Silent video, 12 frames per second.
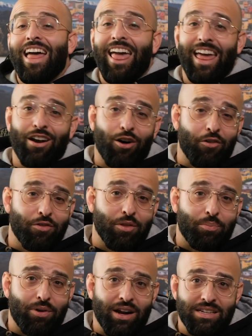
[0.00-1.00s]
and all for the
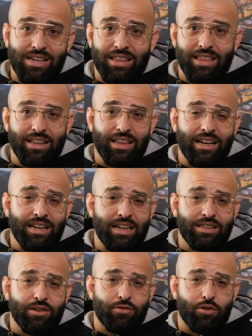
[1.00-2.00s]
price. I think they
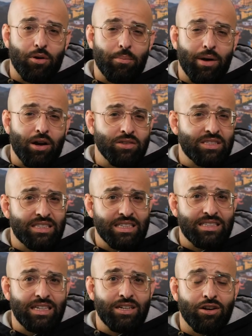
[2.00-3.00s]
leaked it for about
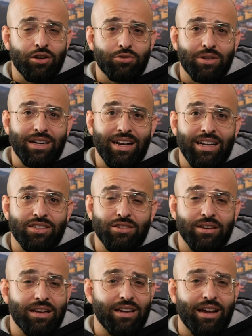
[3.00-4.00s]
$1,600. It's
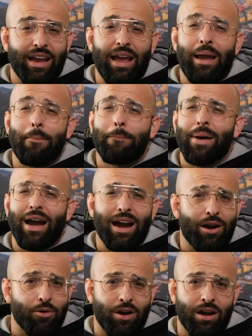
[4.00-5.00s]
looking like a
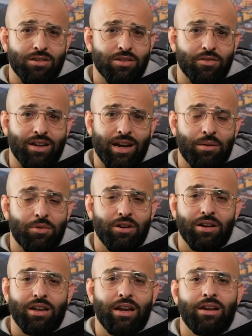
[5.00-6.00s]
powerhouse of a camera
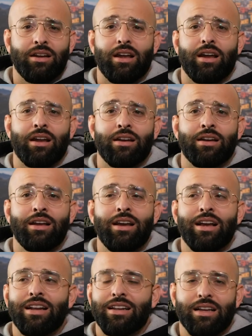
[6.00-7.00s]
again, and
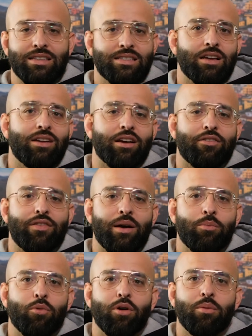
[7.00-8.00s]
not to sound like a
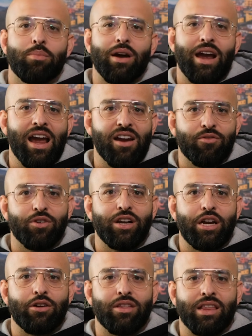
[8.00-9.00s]
fanboy, but every
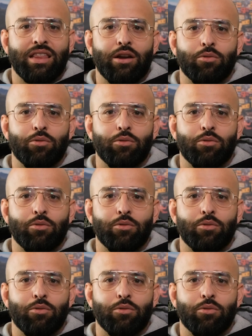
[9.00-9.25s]
year that they